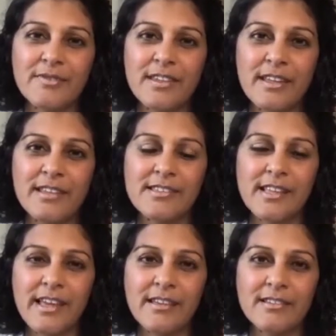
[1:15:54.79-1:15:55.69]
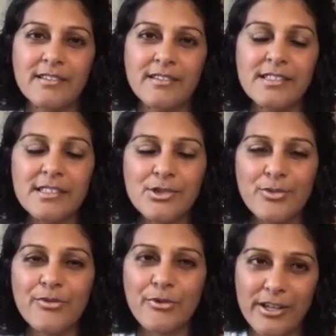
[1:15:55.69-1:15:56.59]
things. And this is
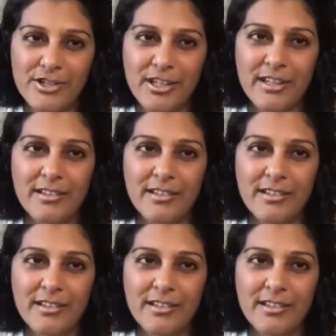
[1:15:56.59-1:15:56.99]
refreshing.